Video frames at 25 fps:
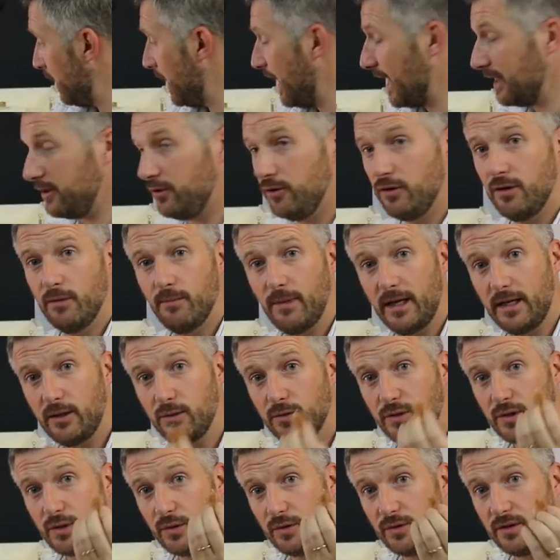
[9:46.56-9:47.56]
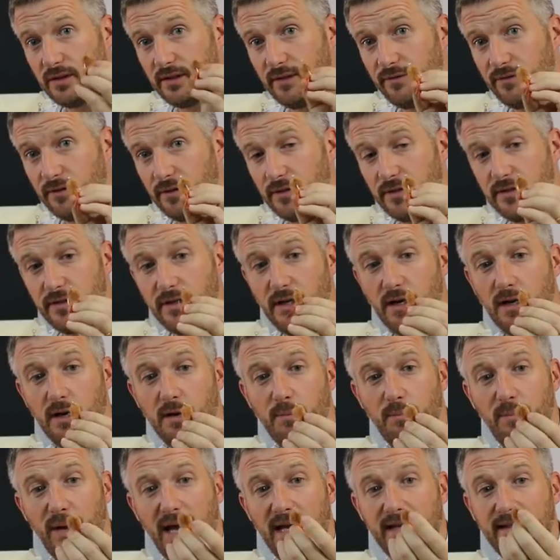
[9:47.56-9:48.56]
And you can make all sorts of different
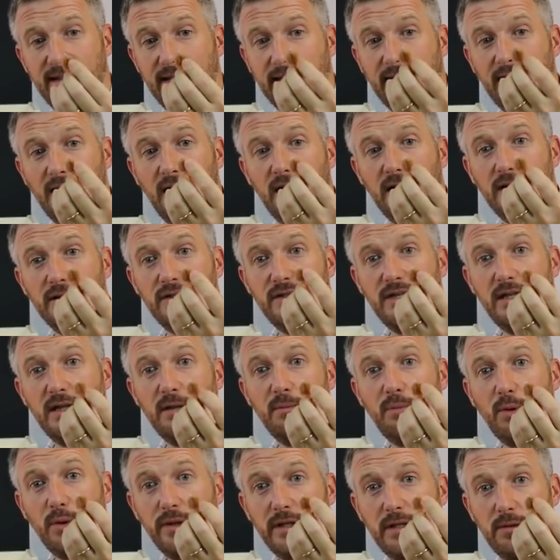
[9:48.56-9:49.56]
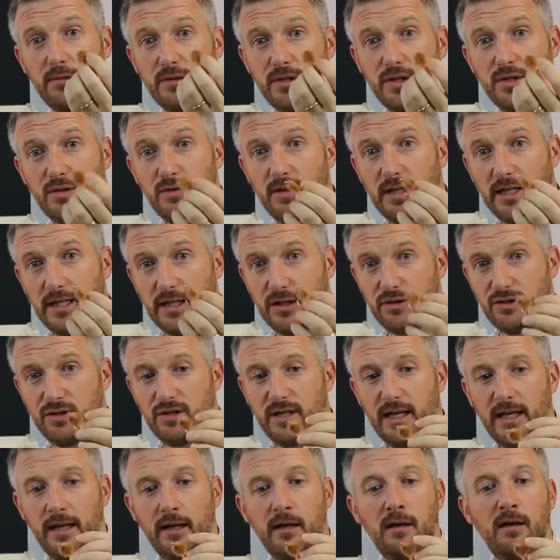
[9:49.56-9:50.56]
banding colors in the body, which is really
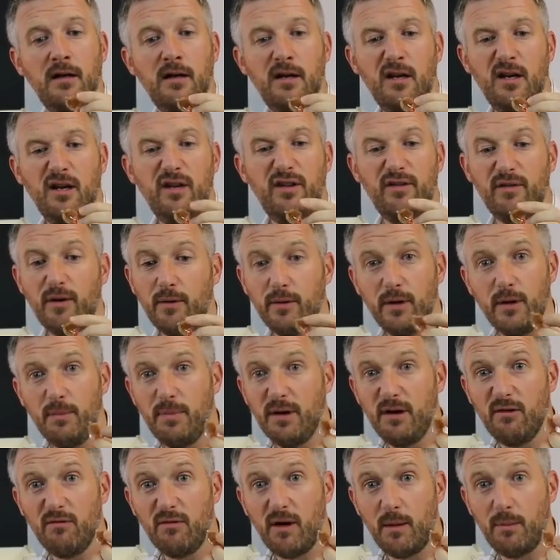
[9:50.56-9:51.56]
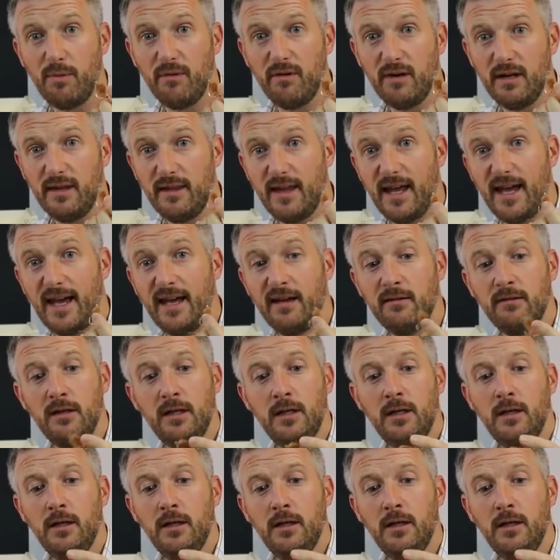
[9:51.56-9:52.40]
interesting. Throw in a bit of rubber in there.